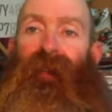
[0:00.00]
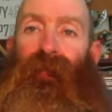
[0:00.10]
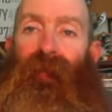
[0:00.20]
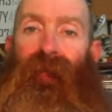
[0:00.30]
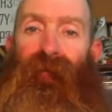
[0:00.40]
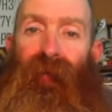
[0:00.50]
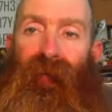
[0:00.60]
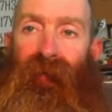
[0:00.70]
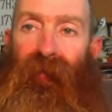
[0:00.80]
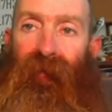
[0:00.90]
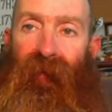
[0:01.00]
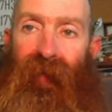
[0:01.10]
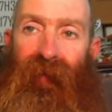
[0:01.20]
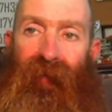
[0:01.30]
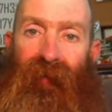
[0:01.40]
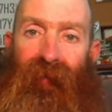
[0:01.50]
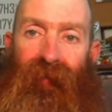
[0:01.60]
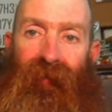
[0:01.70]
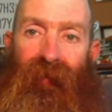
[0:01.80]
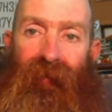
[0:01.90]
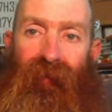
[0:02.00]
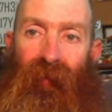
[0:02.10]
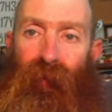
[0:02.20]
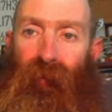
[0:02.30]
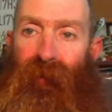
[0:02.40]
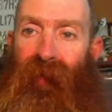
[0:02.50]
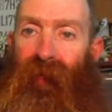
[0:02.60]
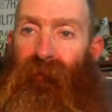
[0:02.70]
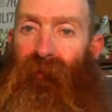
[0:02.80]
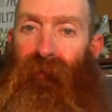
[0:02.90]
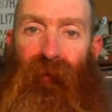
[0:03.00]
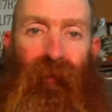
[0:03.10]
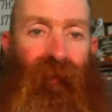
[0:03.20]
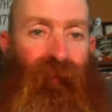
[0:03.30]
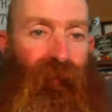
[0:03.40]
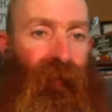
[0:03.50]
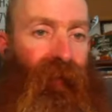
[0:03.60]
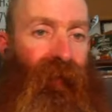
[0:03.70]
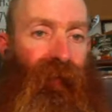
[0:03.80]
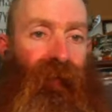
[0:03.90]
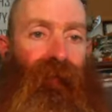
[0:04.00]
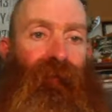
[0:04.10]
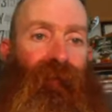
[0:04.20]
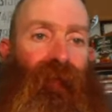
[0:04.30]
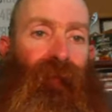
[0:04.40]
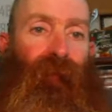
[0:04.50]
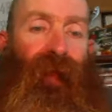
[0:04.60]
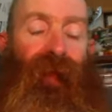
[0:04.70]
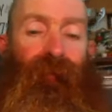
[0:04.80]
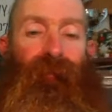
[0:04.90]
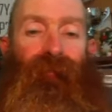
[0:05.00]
I wonder if I can do that. It'll probably cancel the live, or I don't know. It doesn't matter.